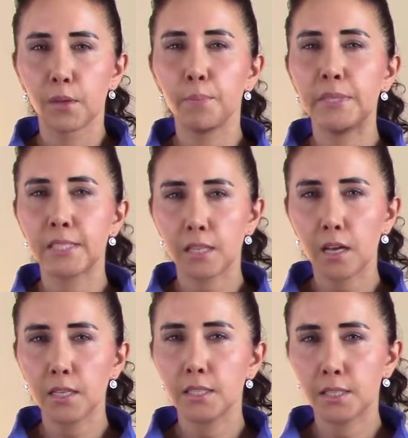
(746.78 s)

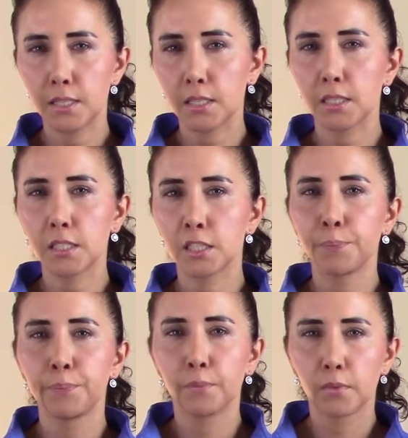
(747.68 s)
Besides this
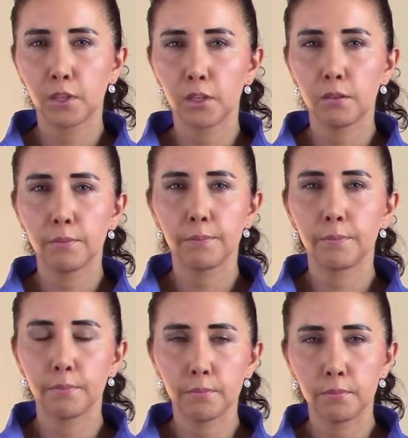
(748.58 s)

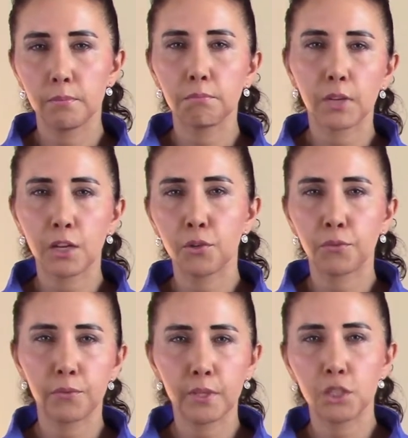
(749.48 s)
kind
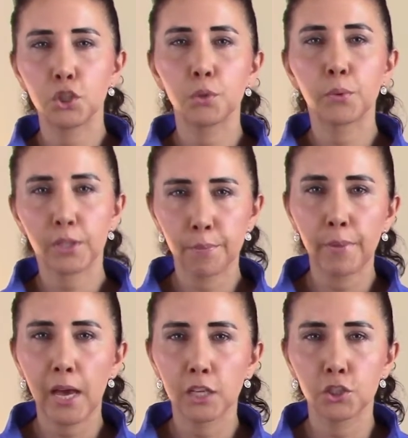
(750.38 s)
of issue with
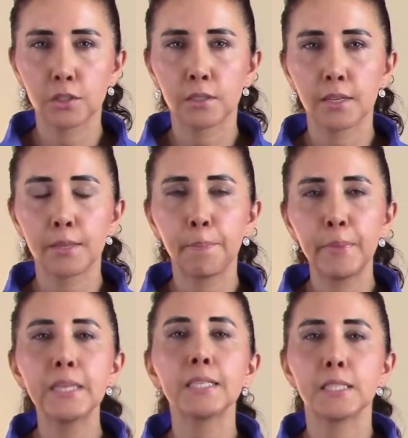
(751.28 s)
compassion, the
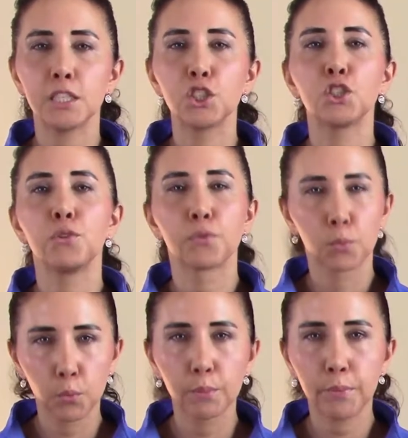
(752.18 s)
biggest issue for
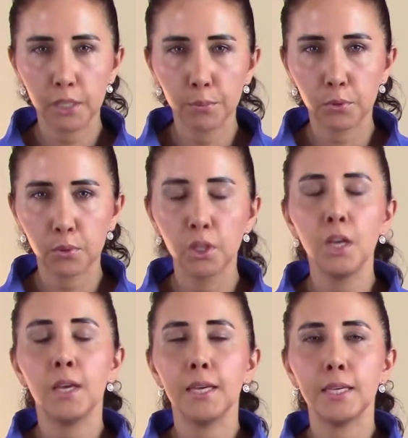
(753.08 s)
wood people
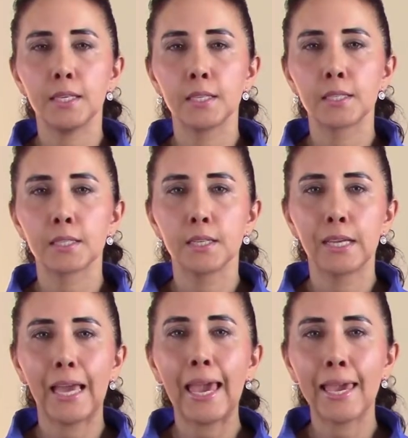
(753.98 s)
is
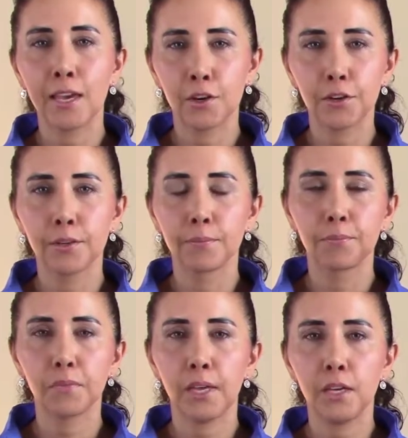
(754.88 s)
anger.
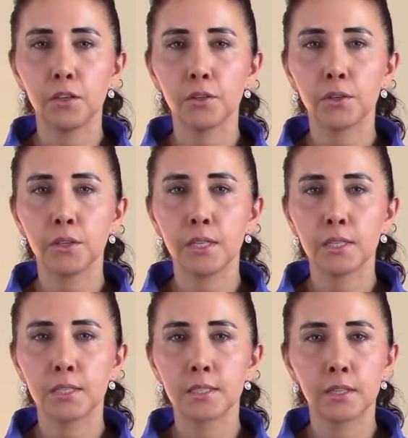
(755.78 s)
Anger
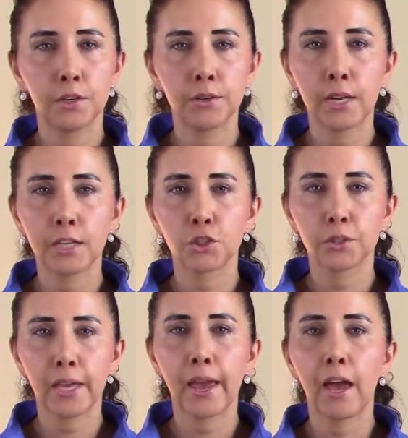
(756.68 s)
is they
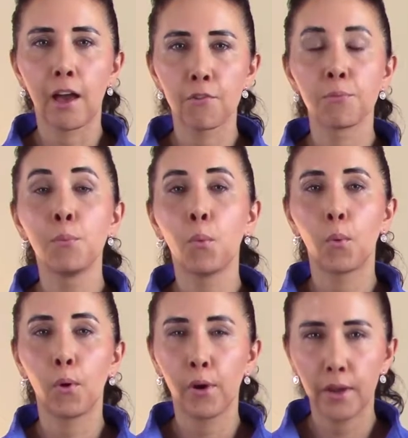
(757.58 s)
naturally have
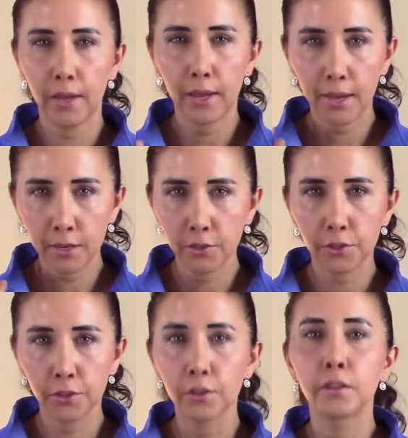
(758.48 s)
more
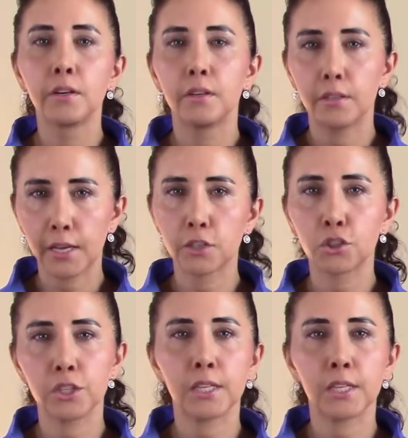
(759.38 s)
anger energy.